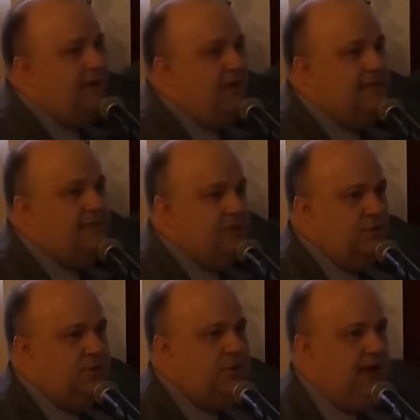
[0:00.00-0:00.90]
a
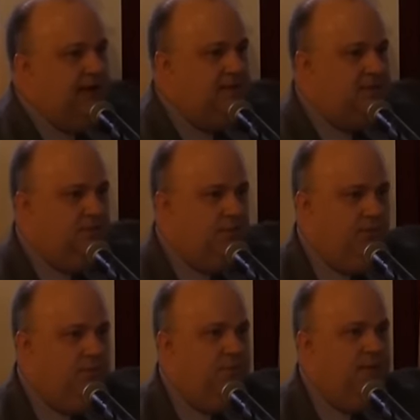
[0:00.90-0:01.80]
laser shines
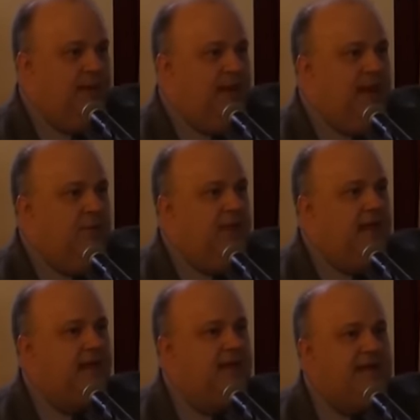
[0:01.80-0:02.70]
through. And
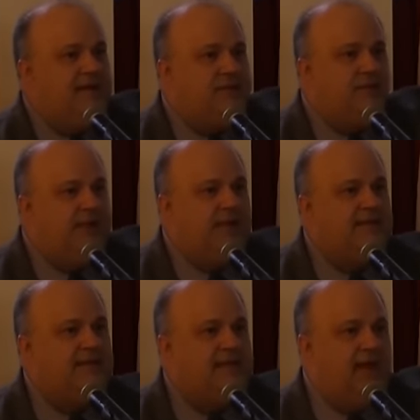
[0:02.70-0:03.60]
when that laser
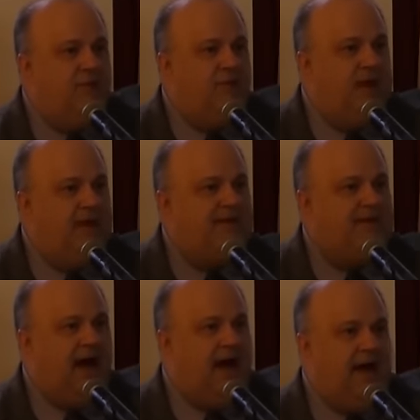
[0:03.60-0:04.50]
hits that
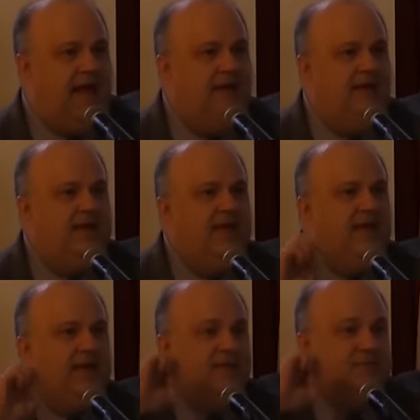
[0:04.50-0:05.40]
red dye,
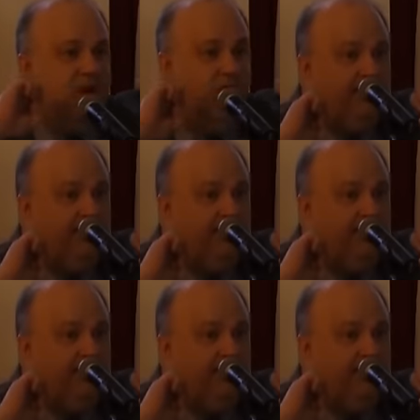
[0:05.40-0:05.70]
it gives